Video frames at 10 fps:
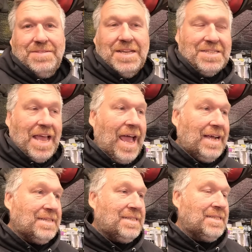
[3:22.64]
Desert
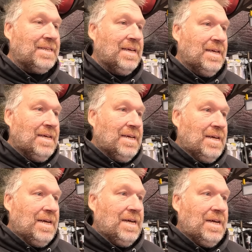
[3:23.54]
X.
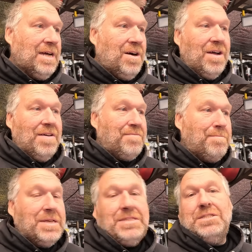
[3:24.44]
I have
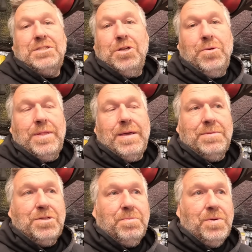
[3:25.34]
messaged two of
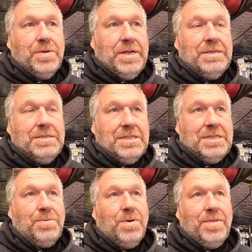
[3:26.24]
them this morning to
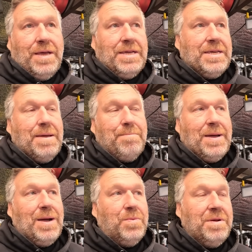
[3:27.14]
see what they get
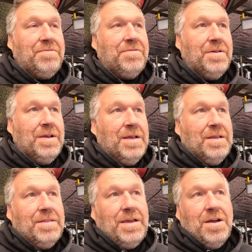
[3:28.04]
back with.
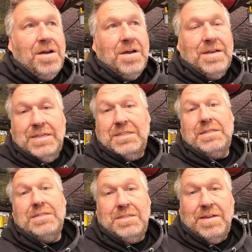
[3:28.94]
They are
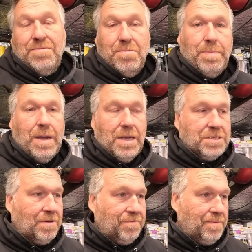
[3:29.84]
listing several
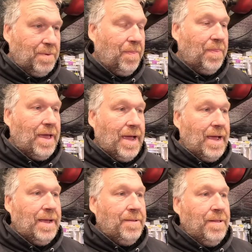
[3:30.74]
parts off them on
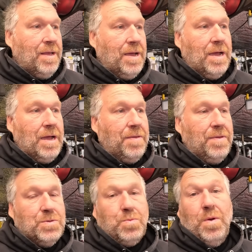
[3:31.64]
there.
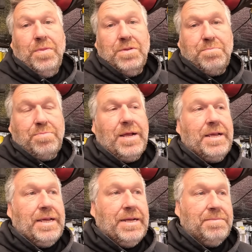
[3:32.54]
There's one that's
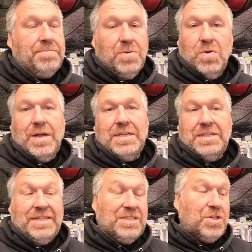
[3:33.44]
breaking more or
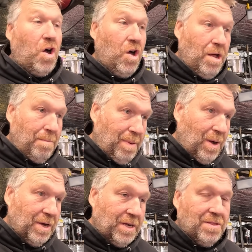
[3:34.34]
less an entire
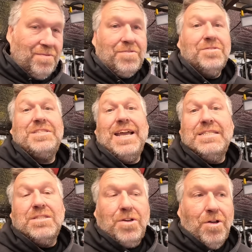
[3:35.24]
bike. The front
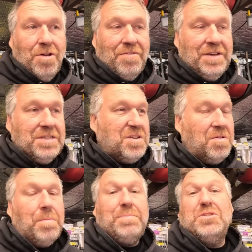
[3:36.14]
end's gone off it,
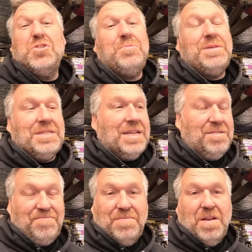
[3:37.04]
so I presume it's had a